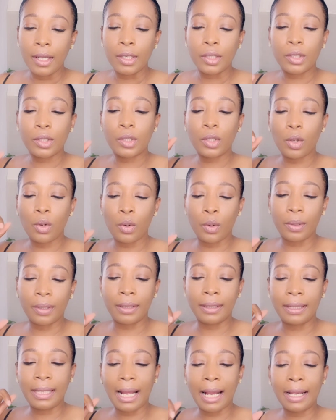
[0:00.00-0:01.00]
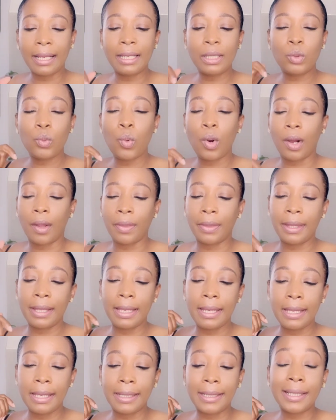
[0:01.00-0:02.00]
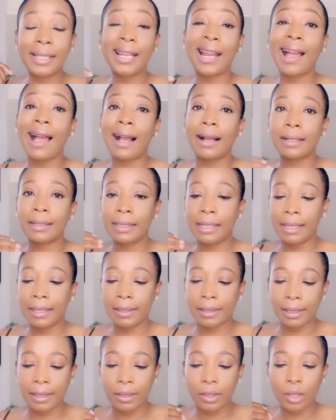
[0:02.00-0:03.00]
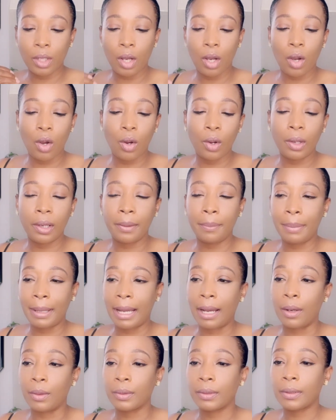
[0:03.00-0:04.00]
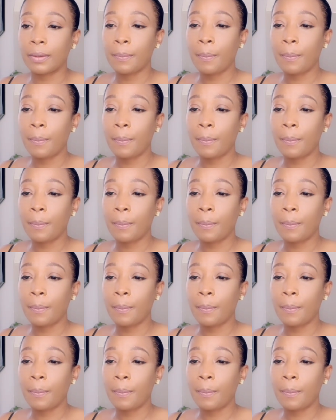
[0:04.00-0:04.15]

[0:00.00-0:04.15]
So that is what the tactics is all about.